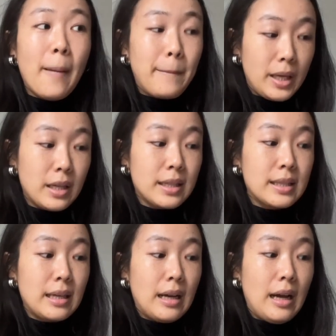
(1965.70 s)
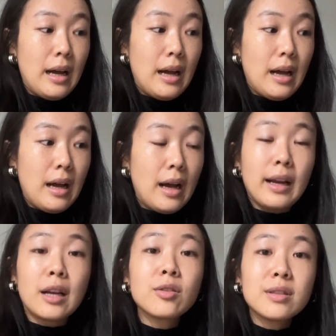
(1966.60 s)
because I
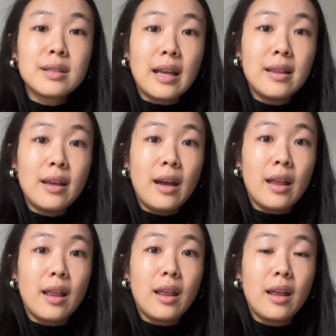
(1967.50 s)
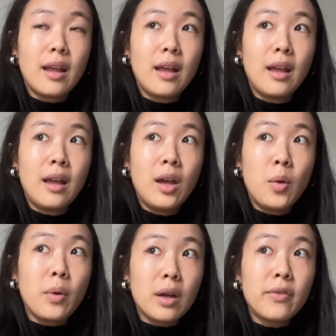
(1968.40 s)
understand that
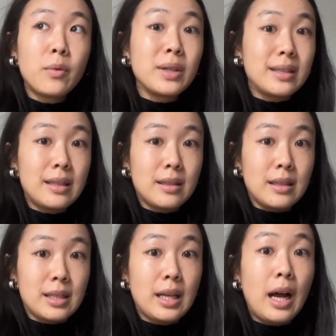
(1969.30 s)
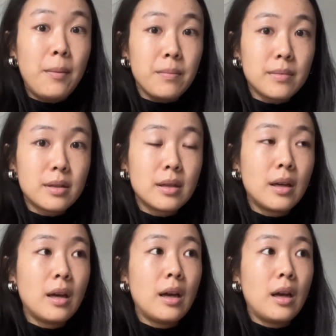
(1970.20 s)
whatever resistance comes
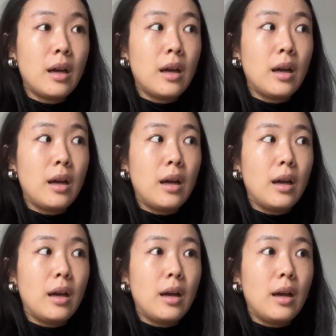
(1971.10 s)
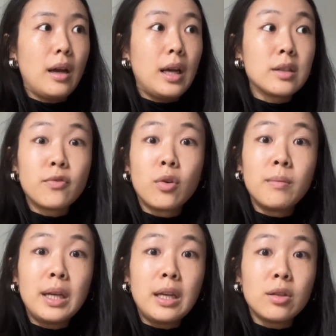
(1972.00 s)
is for
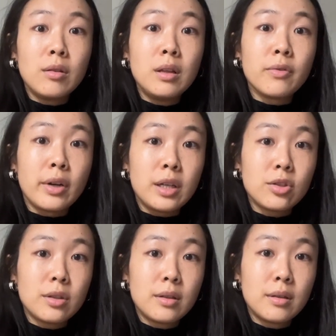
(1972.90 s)
me to leverage